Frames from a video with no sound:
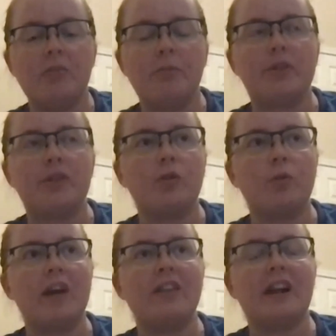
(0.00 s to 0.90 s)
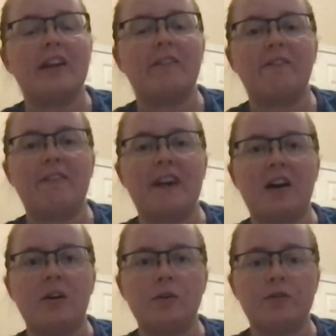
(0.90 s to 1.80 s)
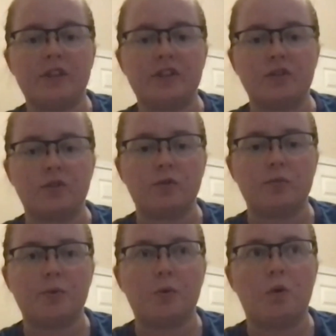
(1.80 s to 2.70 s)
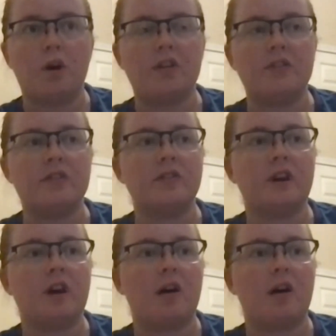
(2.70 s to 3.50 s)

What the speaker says: But the way that I found this group was